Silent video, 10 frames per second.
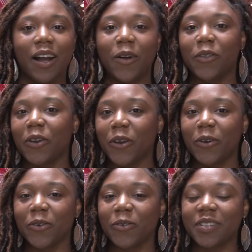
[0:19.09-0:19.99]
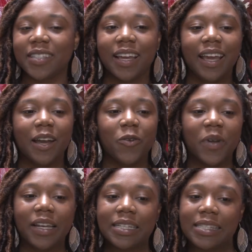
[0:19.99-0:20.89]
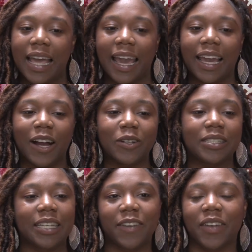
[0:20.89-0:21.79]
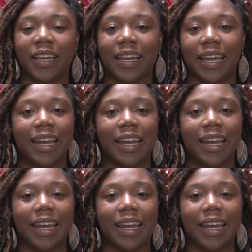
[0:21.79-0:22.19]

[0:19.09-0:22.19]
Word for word: on the news, winning state on T V,